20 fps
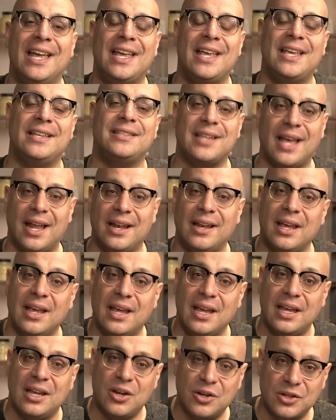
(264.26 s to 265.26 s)
He said,
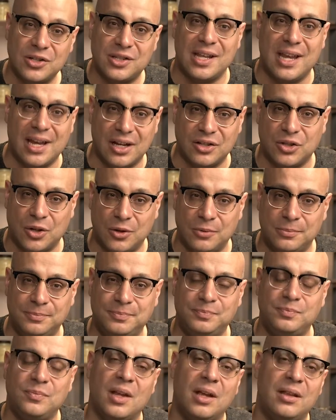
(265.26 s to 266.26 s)
Here's the issue.
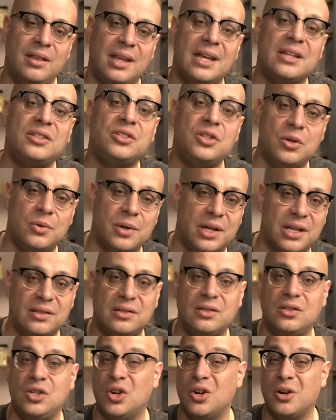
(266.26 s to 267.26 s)
The issue
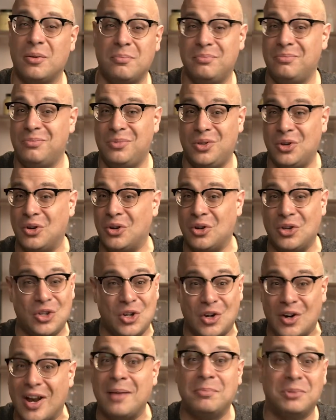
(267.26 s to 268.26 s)
is you're, you're,
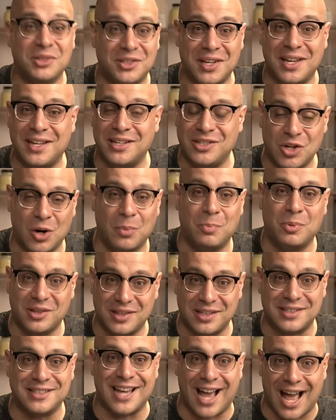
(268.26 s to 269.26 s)
you're able to interpret
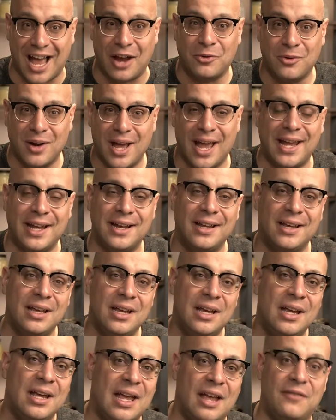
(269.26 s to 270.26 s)
the sky, right?
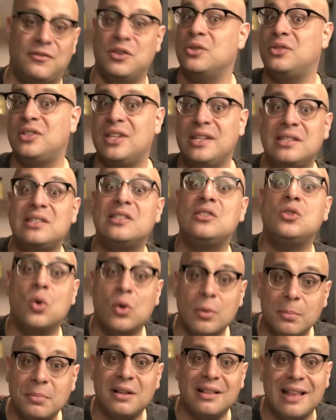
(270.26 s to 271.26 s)
If you see
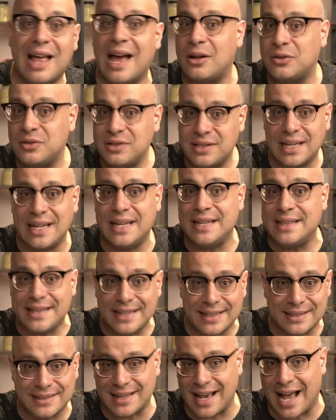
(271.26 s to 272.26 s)
storm clouds in
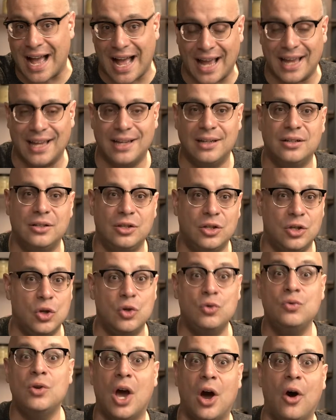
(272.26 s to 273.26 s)
the sky,
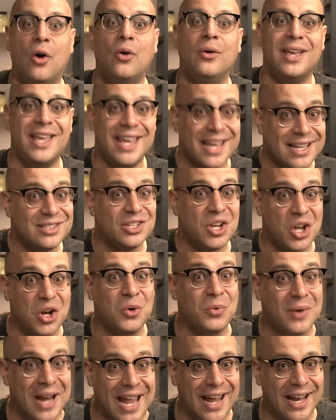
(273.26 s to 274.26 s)
you know it's going
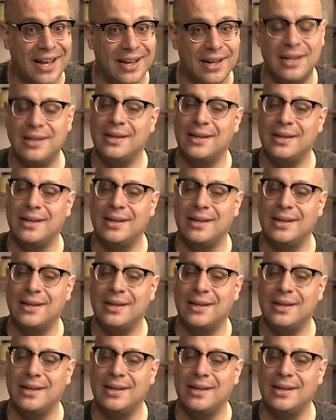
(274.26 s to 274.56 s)
to rain.